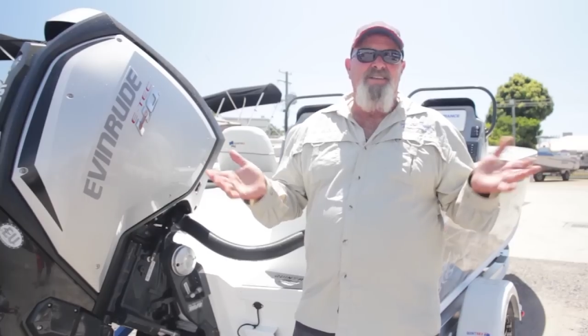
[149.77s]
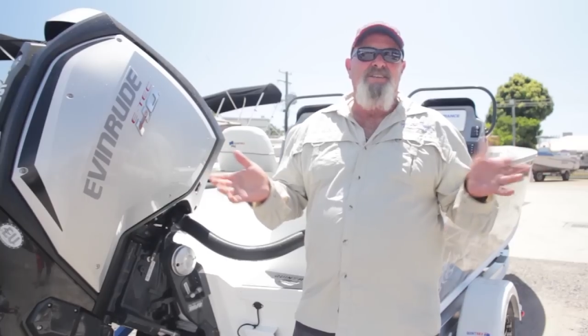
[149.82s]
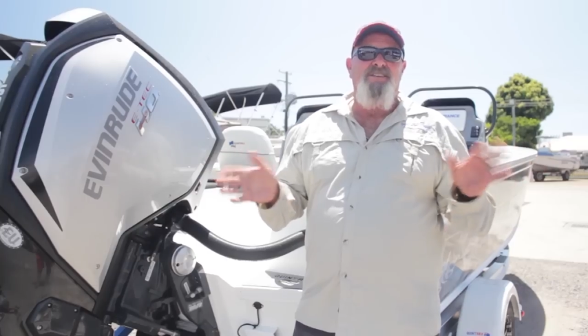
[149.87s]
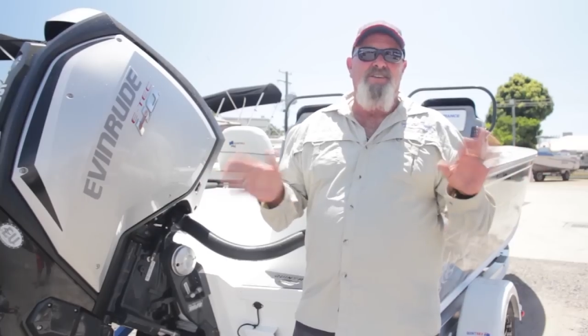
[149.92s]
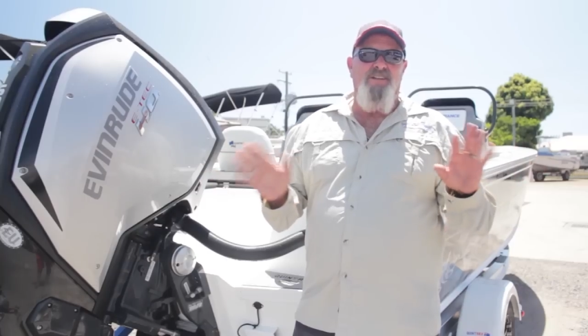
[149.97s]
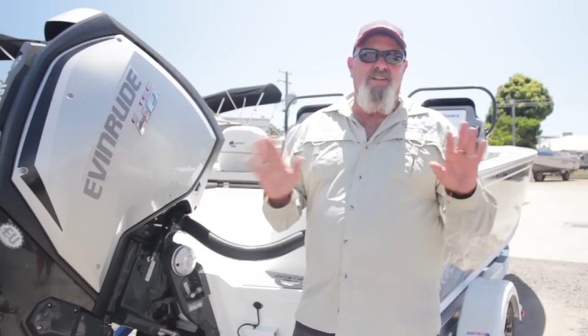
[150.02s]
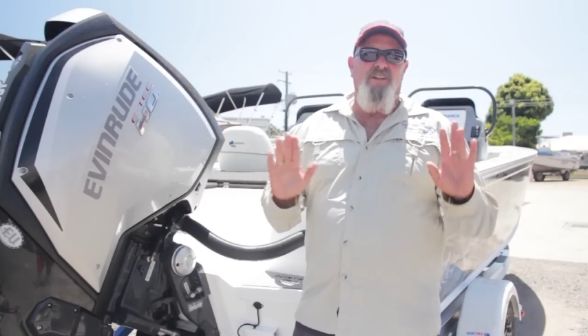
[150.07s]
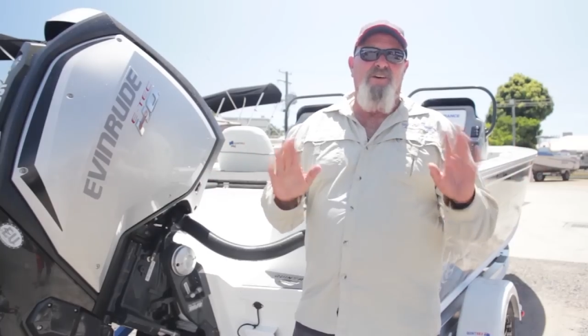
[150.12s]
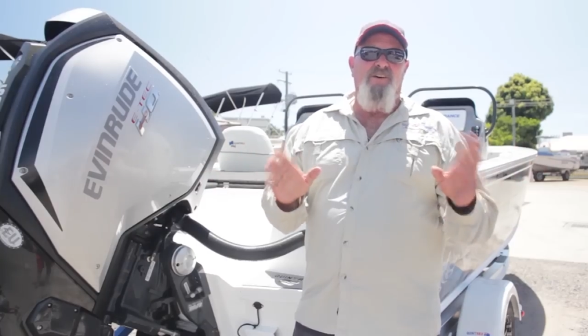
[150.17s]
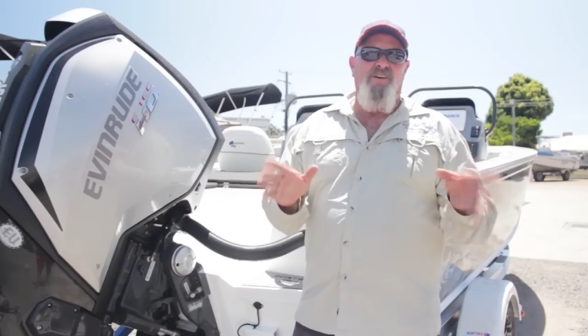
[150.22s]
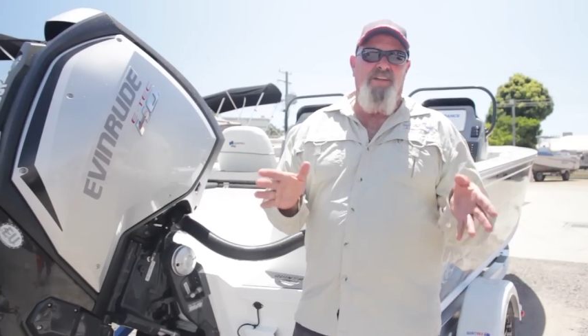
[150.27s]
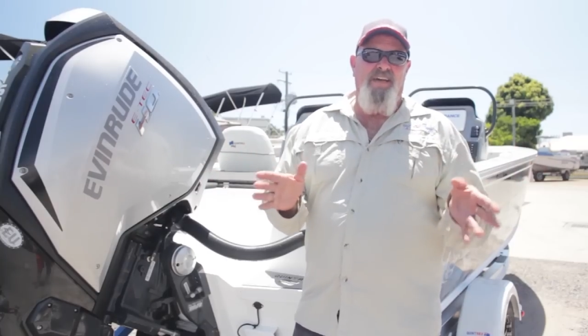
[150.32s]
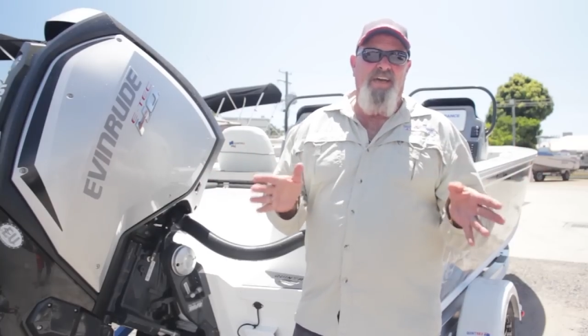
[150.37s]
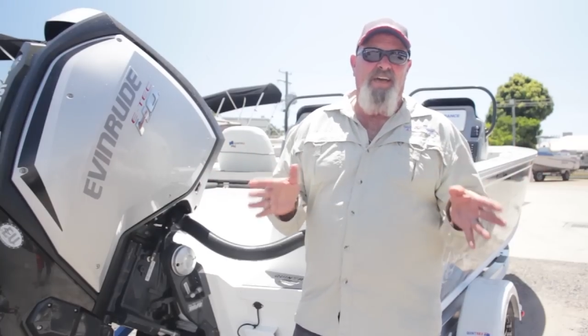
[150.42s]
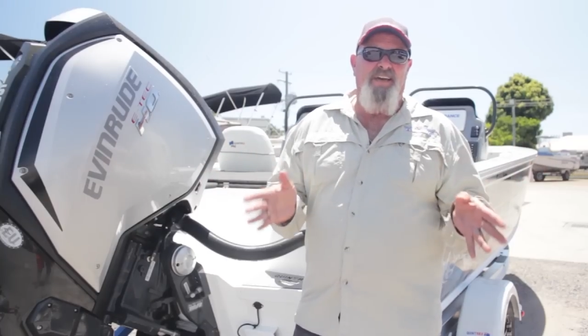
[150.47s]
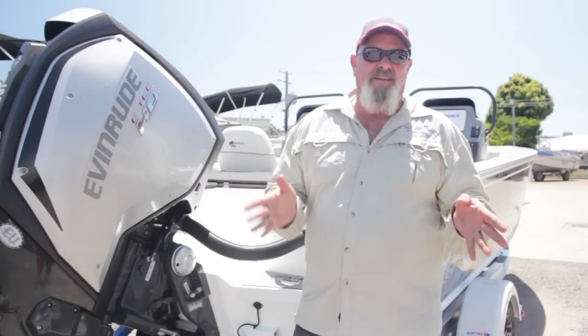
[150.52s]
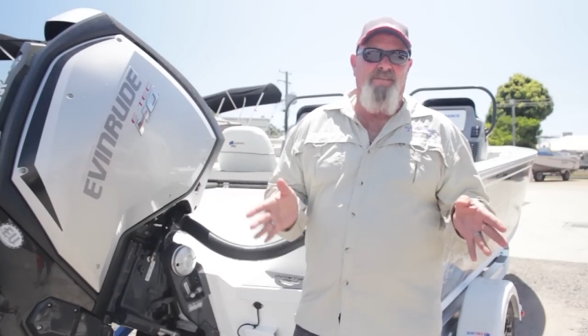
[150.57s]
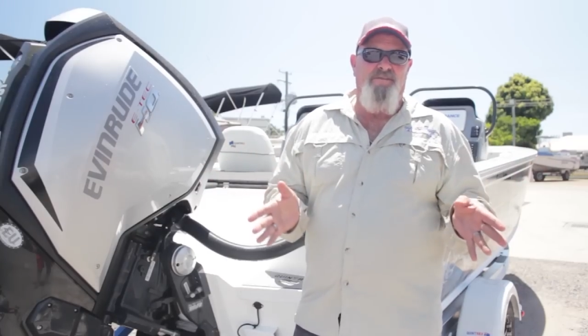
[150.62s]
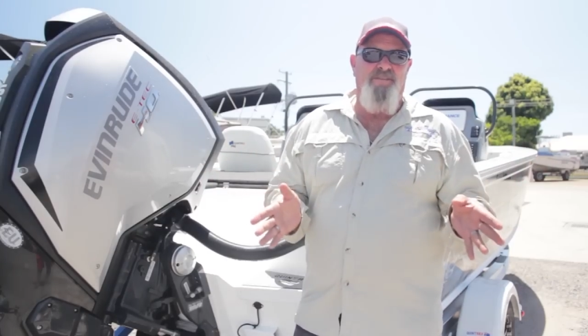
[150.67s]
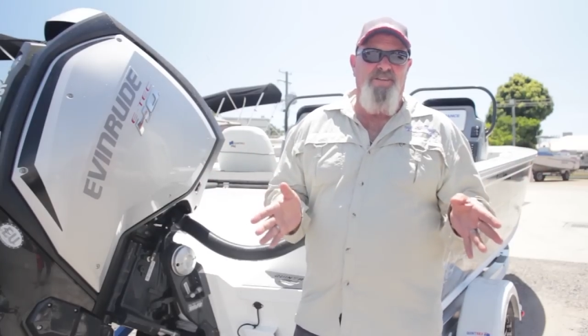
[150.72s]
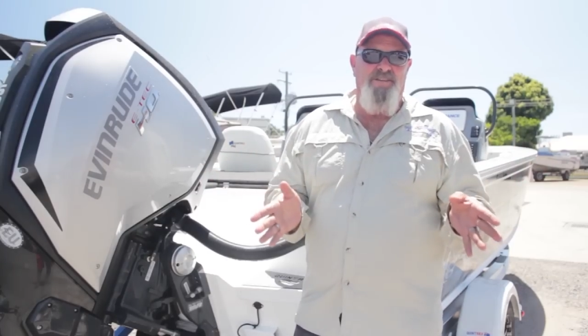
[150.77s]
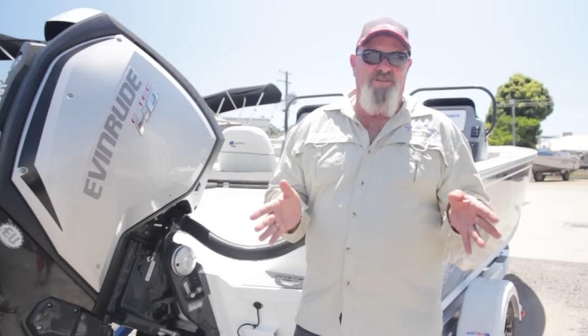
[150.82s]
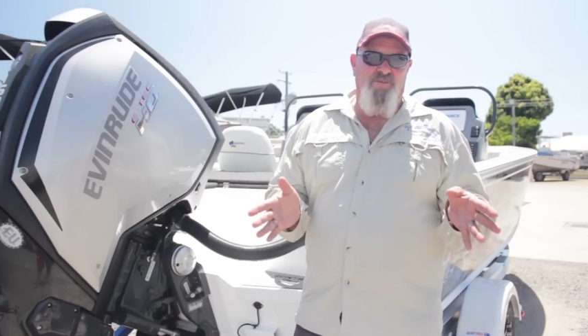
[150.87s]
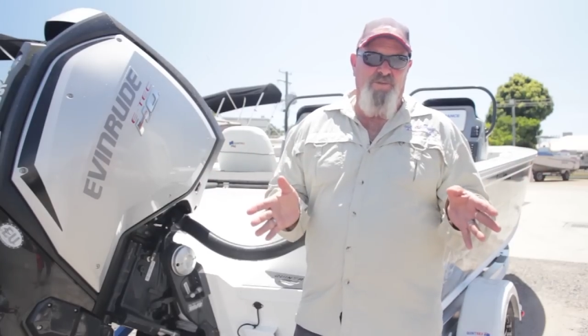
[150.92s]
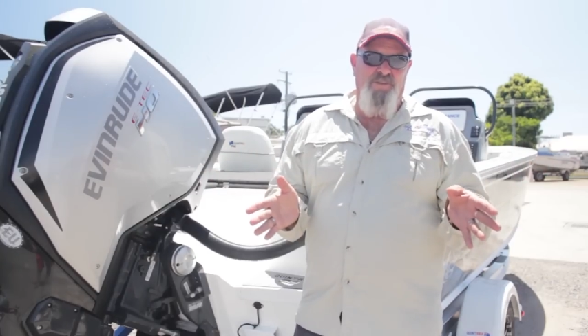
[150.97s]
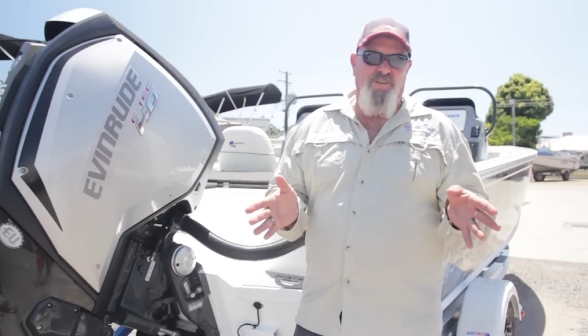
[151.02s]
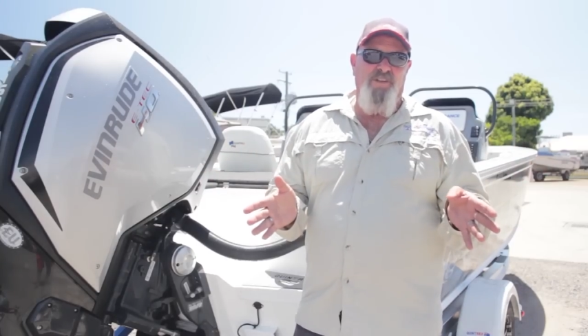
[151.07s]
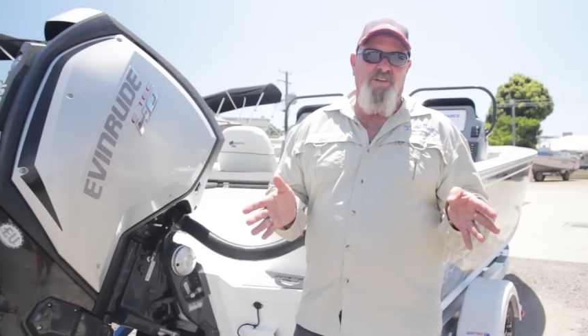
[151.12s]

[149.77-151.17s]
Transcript: you'd learn how to fish with